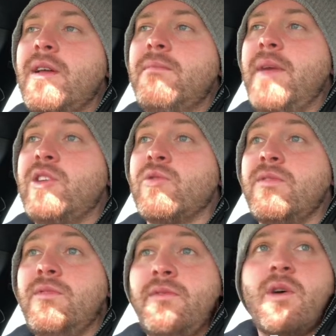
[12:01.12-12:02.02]
make sure
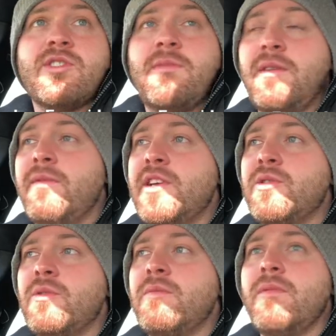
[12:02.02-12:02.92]
you've got something
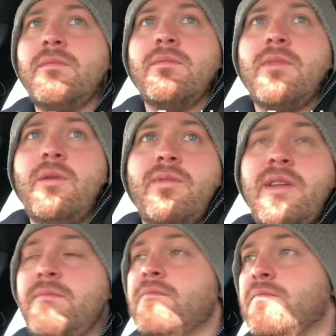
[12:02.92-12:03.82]
visual,
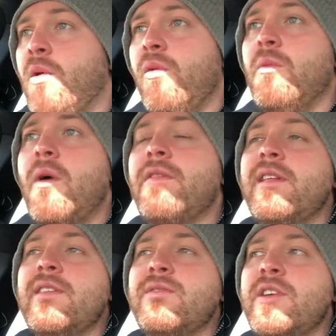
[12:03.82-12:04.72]
hopefully more than one
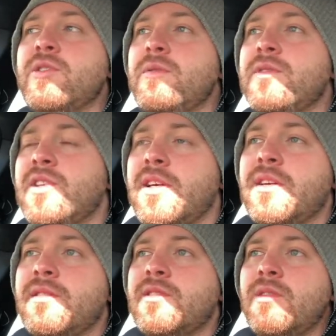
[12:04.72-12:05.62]
thing that's visual,
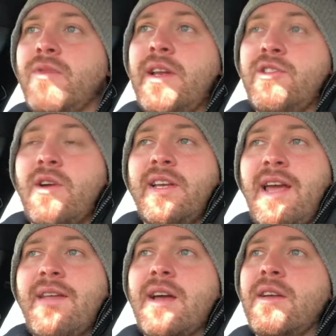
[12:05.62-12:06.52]
to really try and
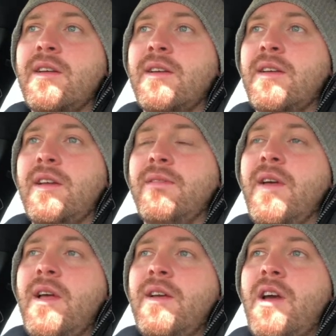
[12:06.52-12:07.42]
get that kind of
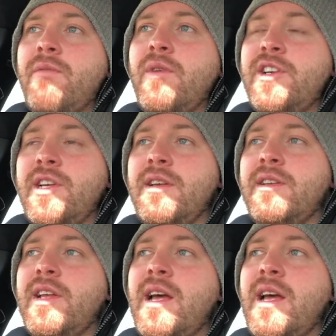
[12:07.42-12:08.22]
coverage and